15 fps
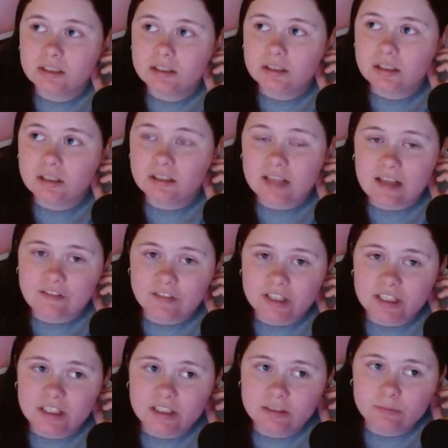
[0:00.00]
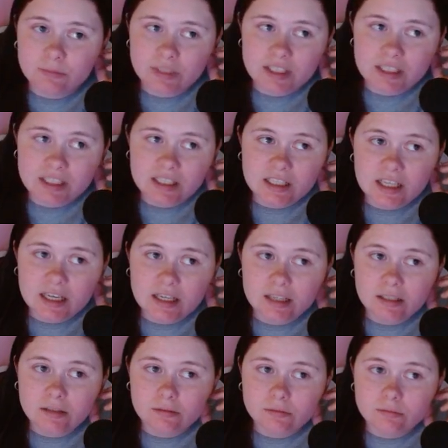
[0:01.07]
11
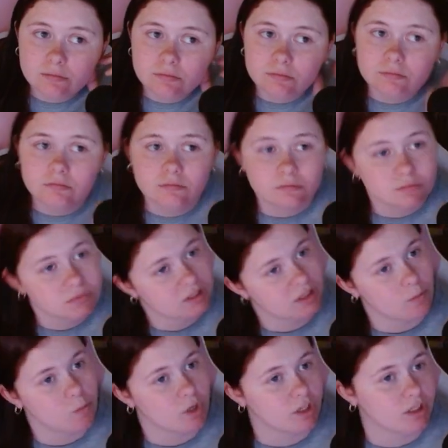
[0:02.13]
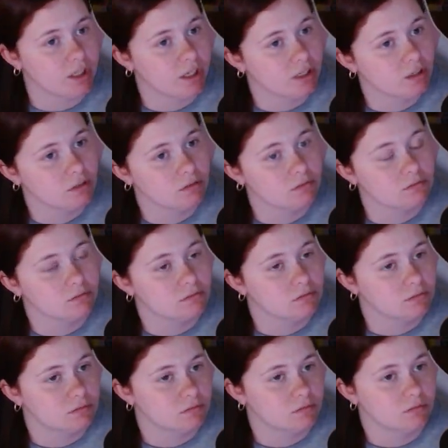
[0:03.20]
p.m. somewhere in there.
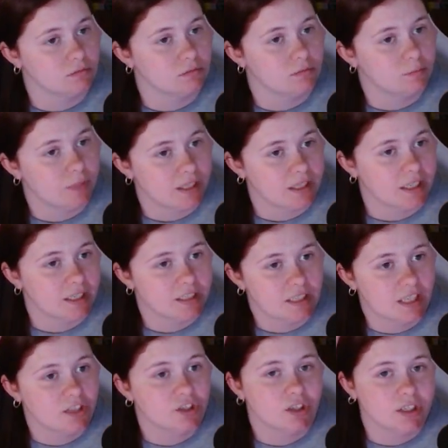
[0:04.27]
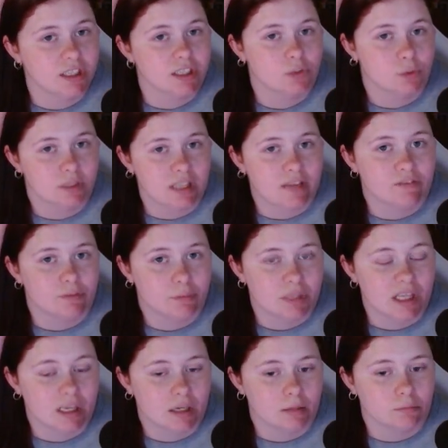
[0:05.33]
By like 10:30 to 11
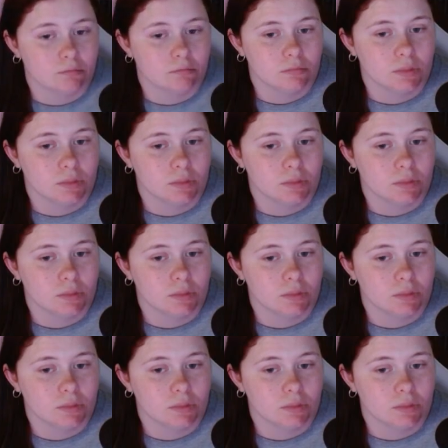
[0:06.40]
p.m.